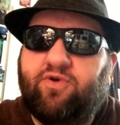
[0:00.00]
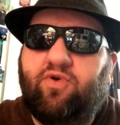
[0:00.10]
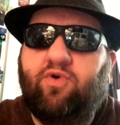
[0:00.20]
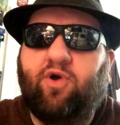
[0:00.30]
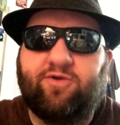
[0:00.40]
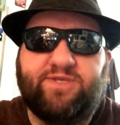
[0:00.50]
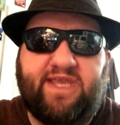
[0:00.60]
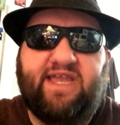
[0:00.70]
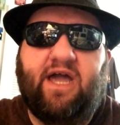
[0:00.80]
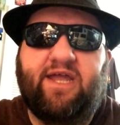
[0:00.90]
who are
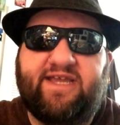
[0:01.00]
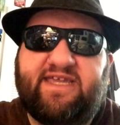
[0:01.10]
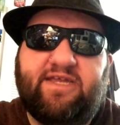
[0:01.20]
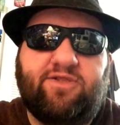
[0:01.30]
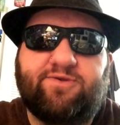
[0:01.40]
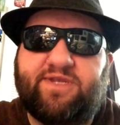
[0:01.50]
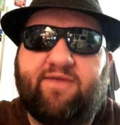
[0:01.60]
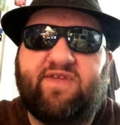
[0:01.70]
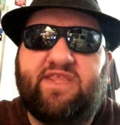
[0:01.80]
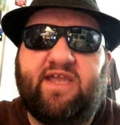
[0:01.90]
psychotic killers and
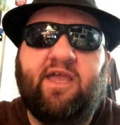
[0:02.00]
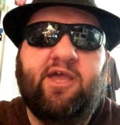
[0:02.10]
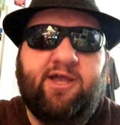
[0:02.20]
everything,